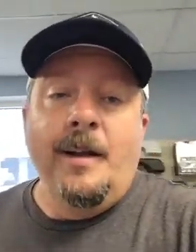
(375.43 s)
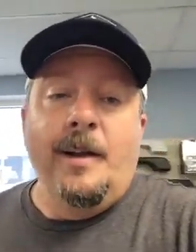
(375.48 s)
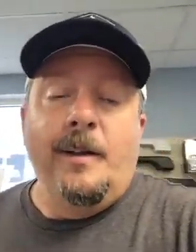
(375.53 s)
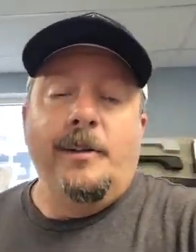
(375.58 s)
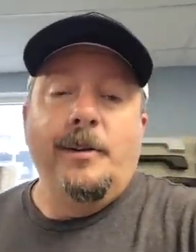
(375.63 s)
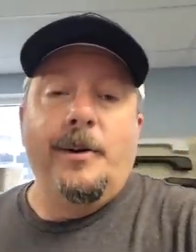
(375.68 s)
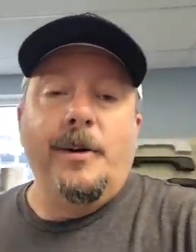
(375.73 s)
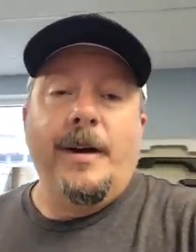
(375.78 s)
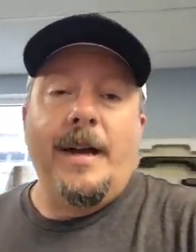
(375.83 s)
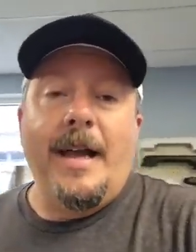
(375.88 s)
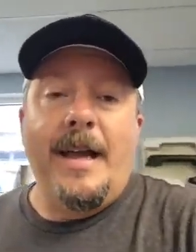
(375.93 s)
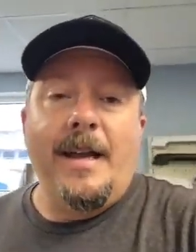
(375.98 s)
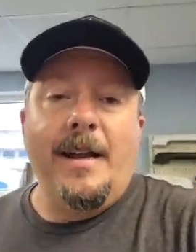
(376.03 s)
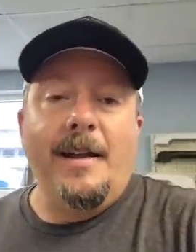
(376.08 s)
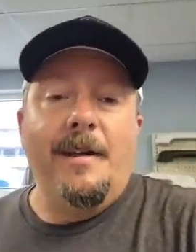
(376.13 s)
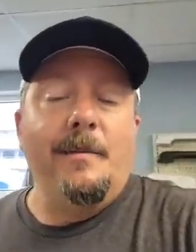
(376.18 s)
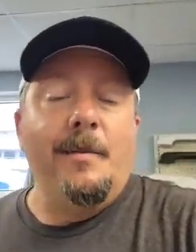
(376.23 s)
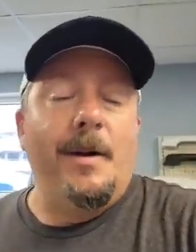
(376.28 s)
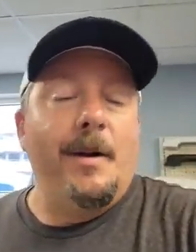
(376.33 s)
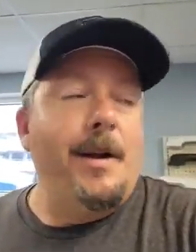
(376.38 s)
during
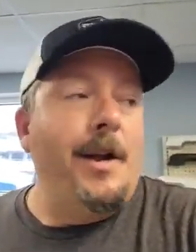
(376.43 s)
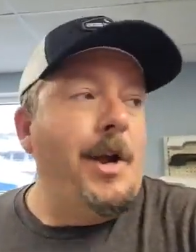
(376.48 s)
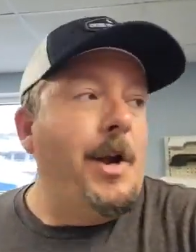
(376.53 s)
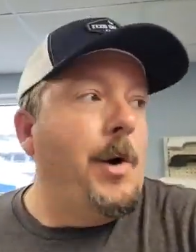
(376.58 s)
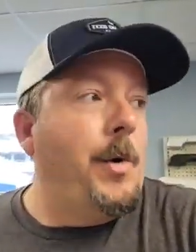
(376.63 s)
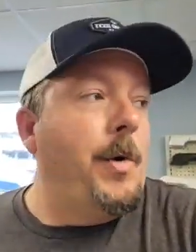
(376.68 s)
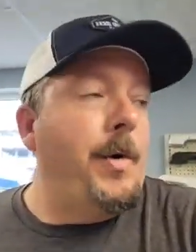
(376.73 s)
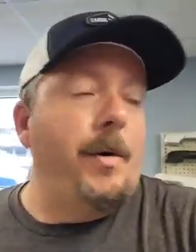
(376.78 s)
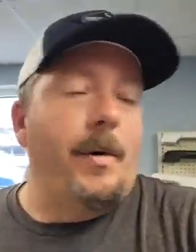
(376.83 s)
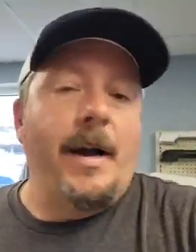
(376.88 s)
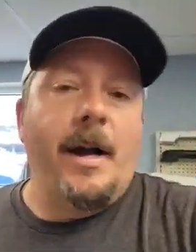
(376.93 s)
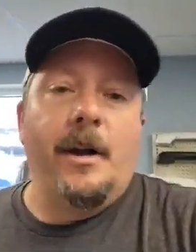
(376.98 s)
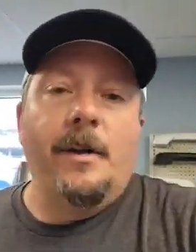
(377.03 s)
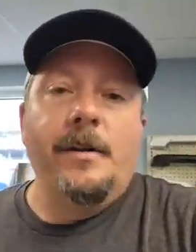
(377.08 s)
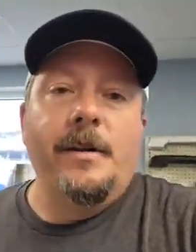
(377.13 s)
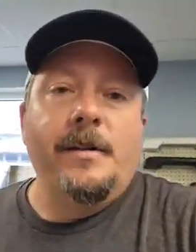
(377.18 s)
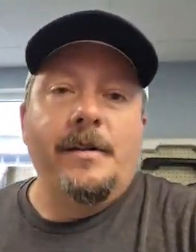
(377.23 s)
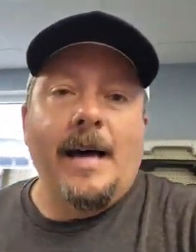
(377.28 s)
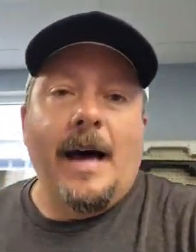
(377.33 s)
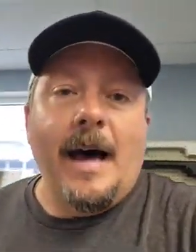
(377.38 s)
Ada, but we were out
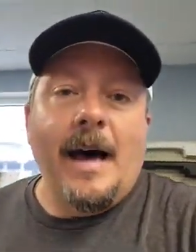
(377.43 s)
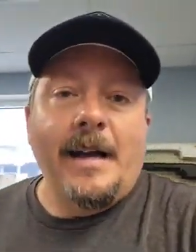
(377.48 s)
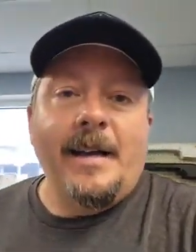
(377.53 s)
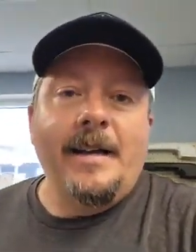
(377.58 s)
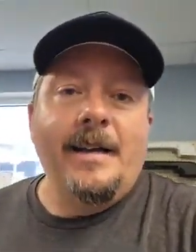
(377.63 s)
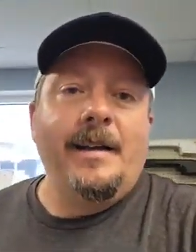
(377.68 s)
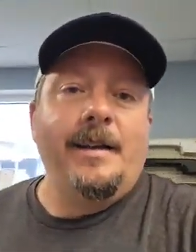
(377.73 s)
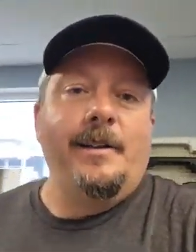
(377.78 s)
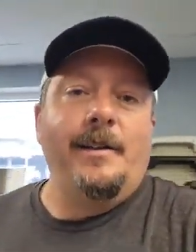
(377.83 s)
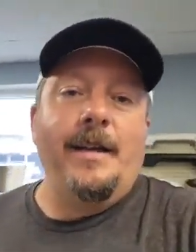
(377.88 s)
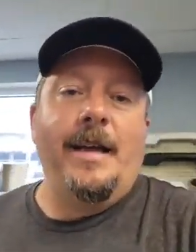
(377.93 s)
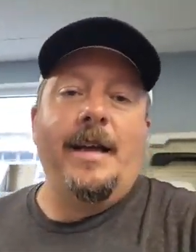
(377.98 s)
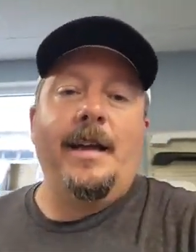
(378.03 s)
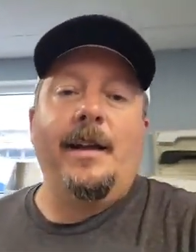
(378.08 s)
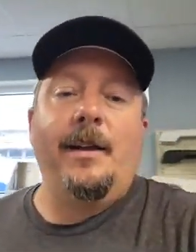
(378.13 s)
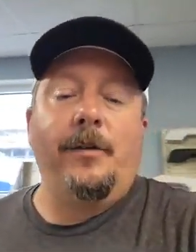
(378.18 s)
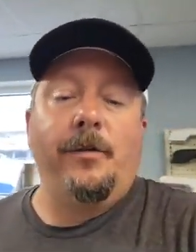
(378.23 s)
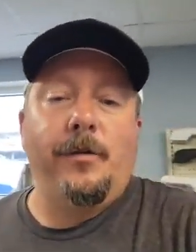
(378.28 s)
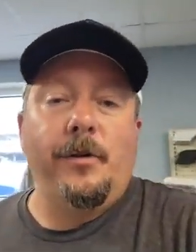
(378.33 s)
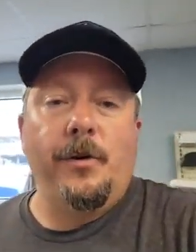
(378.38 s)
on the dock
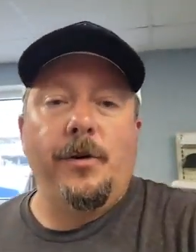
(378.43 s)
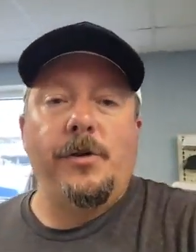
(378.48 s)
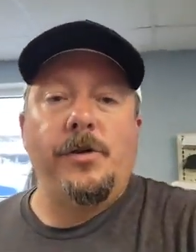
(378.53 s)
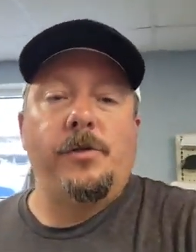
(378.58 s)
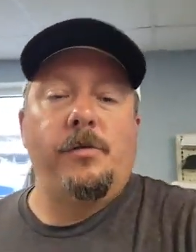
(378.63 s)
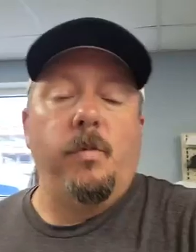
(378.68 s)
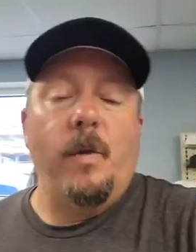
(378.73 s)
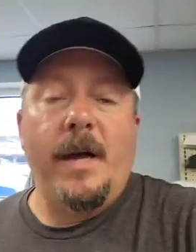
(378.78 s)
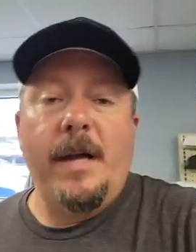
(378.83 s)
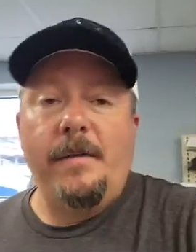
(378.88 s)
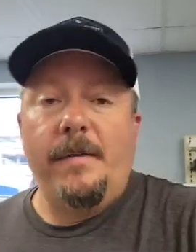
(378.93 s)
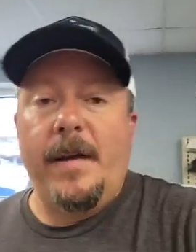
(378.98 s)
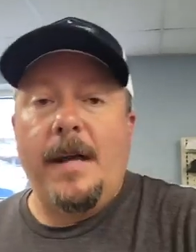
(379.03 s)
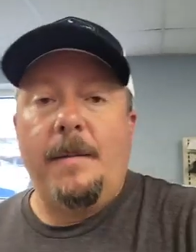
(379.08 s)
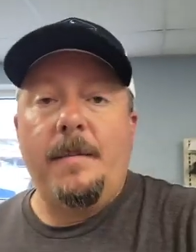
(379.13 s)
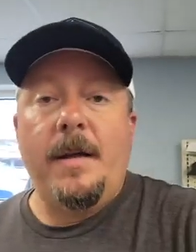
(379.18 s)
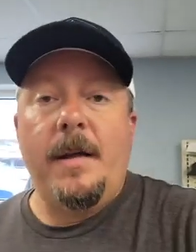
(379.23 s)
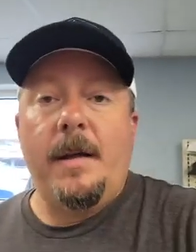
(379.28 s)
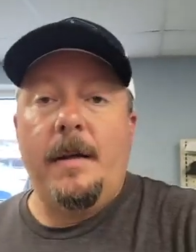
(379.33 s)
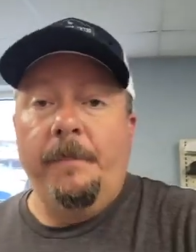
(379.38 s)
and a surge wave
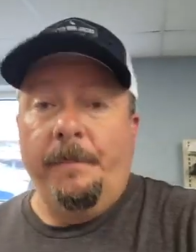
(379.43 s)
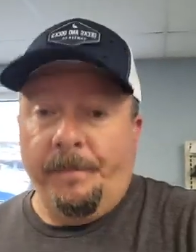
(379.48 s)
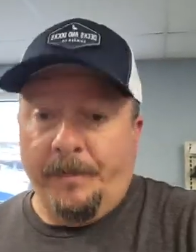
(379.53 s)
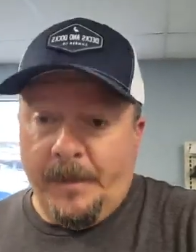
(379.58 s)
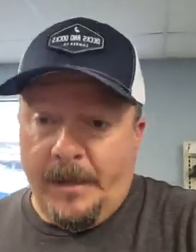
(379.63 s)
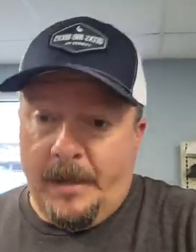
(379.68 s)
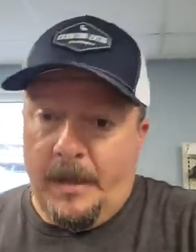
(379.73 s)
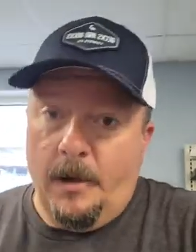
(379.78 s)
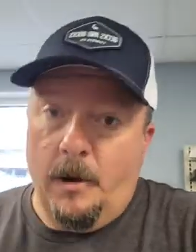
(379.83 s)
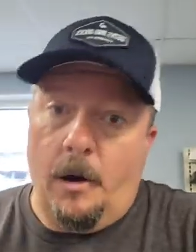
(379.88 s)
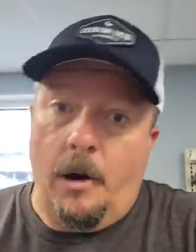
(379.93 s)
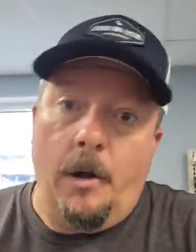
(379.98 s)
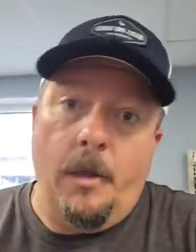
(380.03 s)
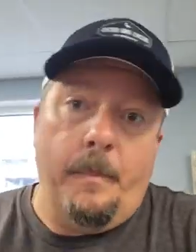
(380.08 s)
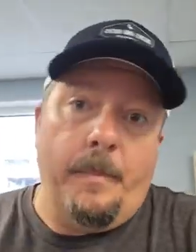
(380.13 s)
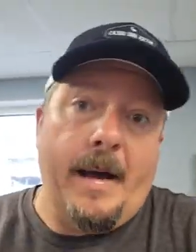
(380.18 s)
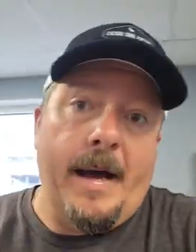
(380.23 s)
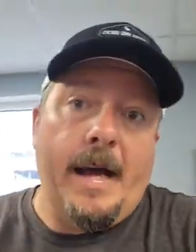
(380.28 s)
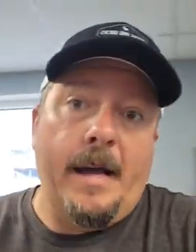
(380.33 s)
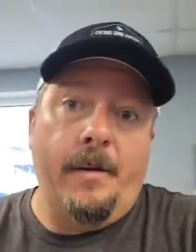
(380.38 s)
came in, and all
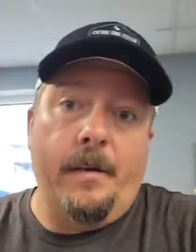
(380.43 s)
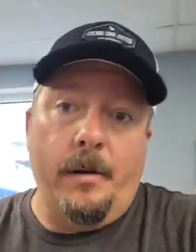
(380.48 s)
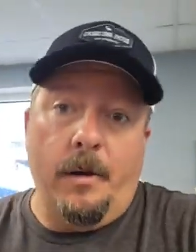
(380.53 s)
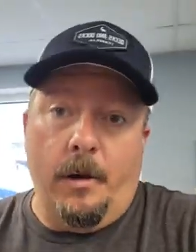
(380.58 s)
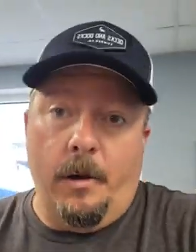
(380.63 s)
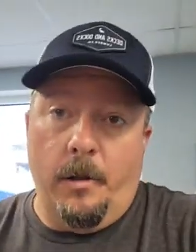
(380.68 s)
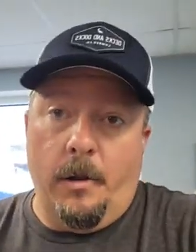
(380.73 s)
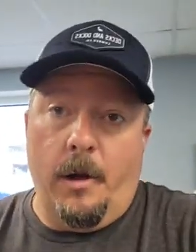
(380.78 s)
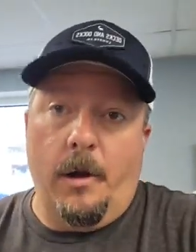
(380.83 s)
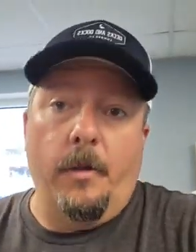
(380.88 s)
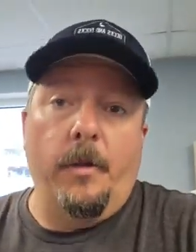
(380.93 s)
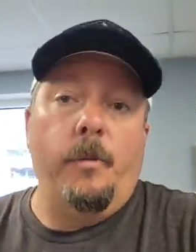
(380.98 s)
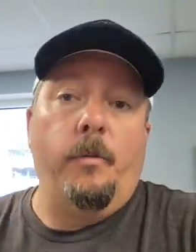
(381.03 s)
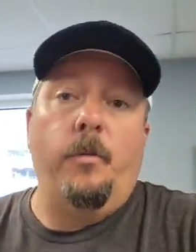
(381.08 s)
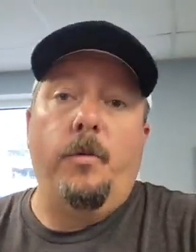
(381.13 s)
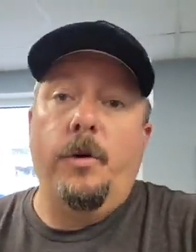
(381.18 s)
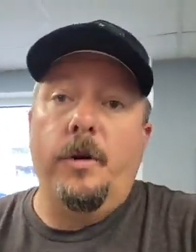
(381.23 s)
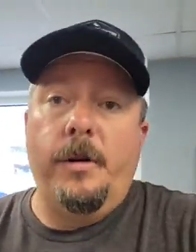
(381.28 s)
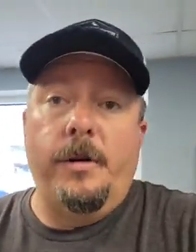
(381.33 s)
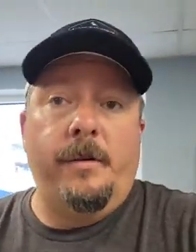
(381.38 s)
the
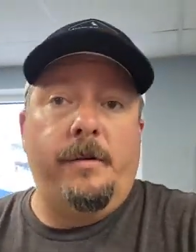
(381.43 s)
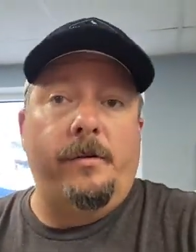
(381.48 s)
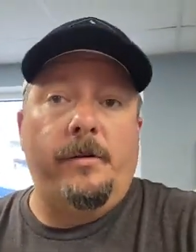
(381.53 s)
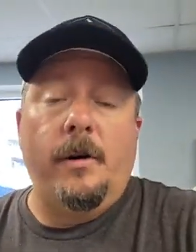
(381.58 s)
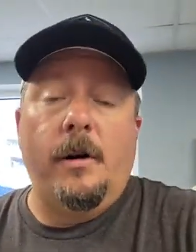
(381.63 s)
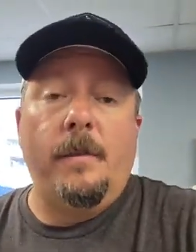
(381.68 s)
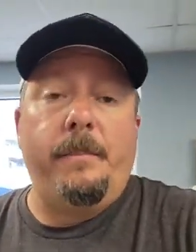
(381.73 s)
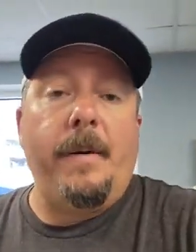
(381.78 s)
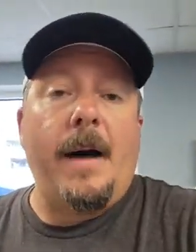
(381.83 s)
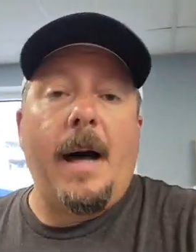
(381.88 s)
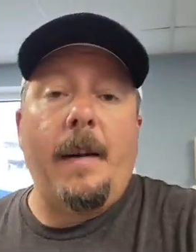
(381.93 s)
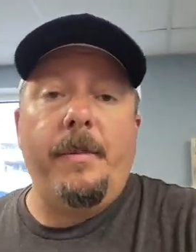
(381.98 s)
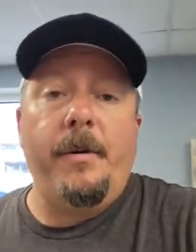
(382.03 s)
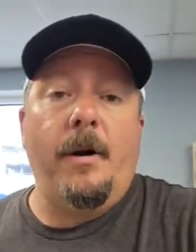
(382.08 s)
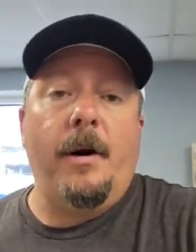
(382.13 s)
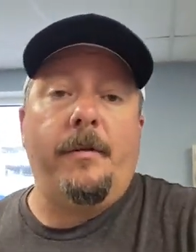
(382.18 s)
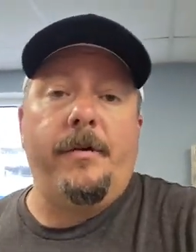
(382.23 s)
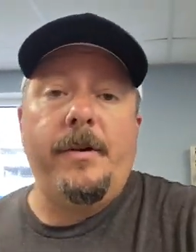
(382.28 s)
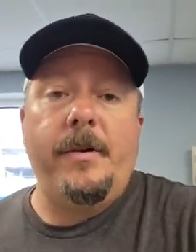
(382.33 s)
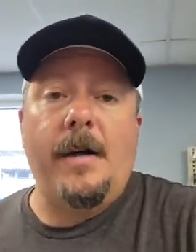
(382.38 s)
wood started
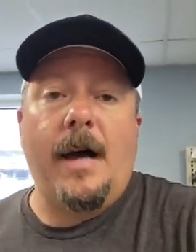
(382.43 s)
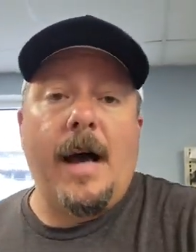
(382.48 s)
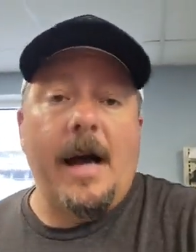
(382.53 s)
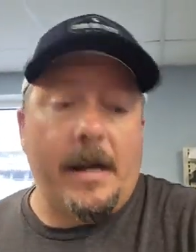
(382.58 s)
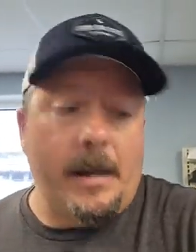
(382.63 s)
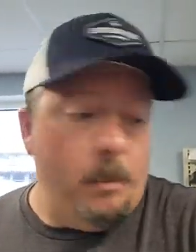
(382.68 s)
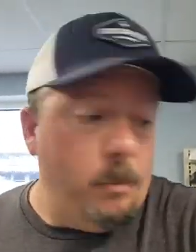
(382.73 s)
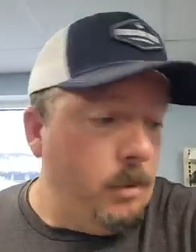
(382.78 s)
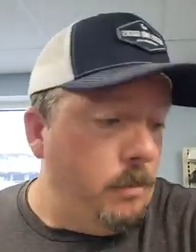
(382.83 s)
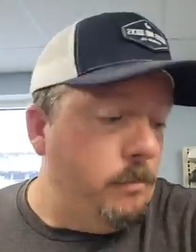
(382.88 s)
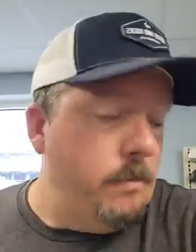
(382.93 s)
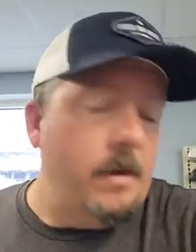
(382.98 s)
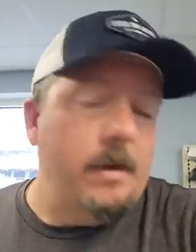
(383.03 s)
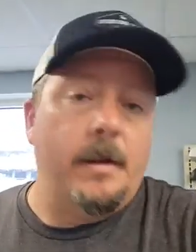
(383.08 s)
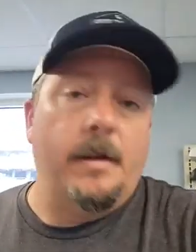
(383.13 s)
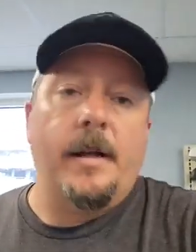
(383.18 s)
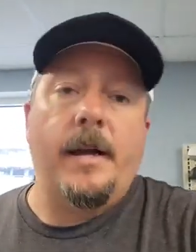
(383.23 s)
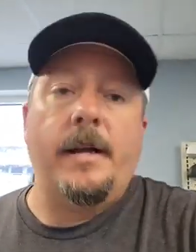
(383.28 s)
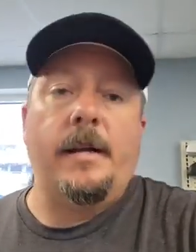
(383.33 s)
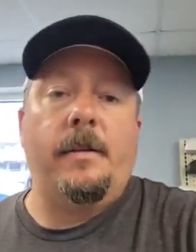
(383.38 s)
popping off the dock, and we're
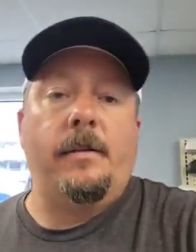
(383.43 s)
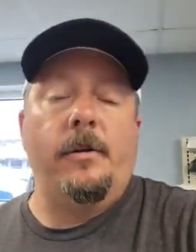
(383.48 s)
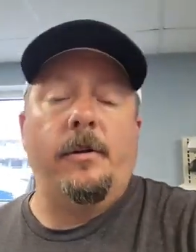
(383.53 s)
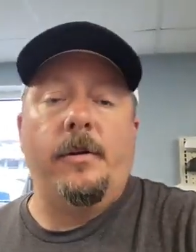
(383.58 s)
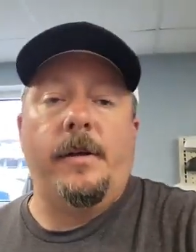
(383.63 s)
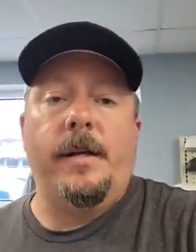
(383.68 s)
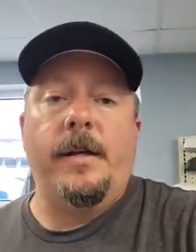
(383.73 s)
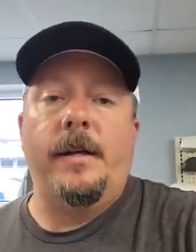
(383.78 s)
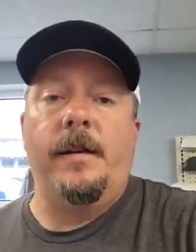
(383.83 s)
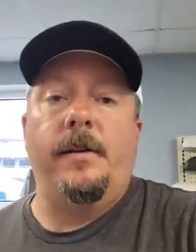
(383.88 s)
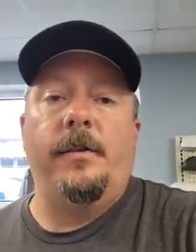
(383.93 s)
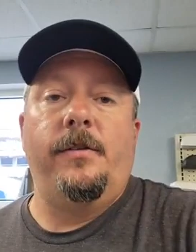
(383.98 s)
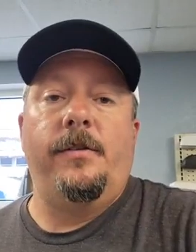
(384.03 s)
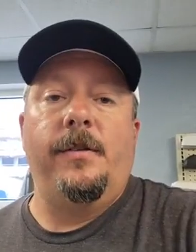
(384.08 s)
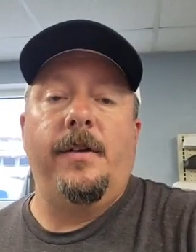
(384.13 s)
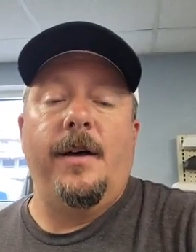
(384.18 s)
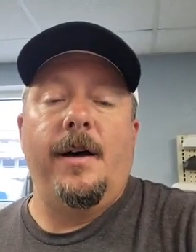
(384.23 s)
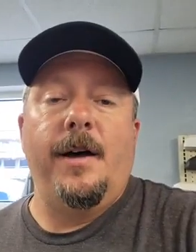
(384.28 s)
running like little kids.